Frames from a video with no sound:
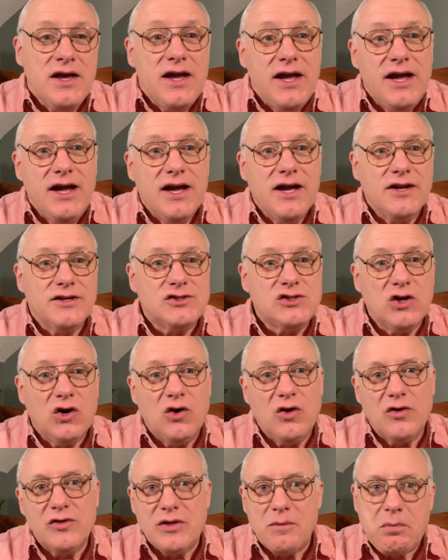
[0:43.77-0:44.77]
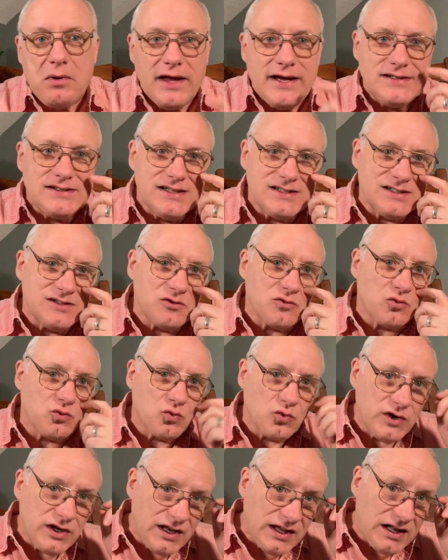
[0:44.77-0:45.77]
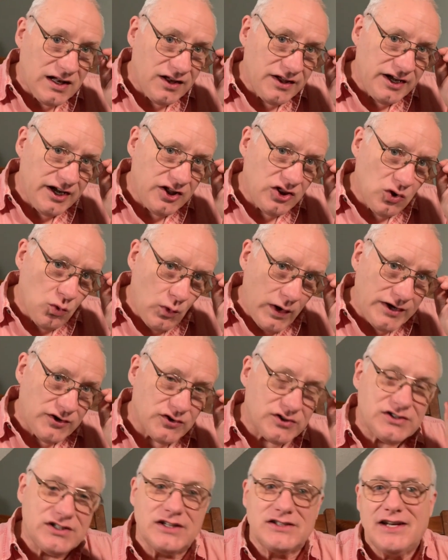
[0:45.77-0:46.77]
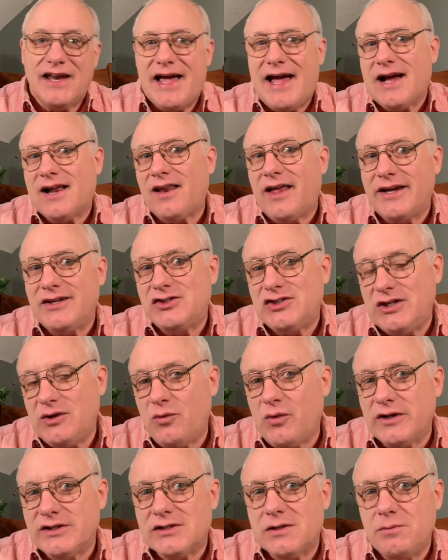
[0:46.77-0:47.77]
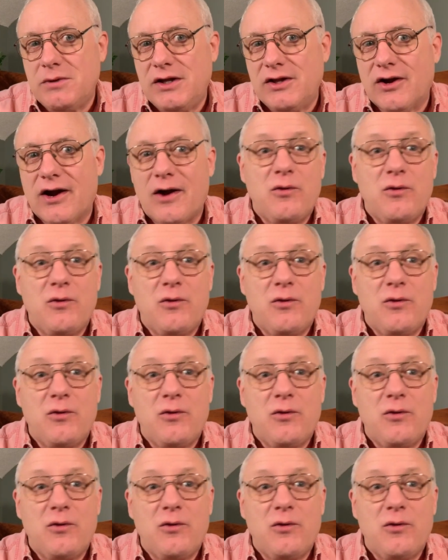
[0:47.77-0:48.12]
And so the place isn't really clean. The waitress doesn't act like she wants to be there.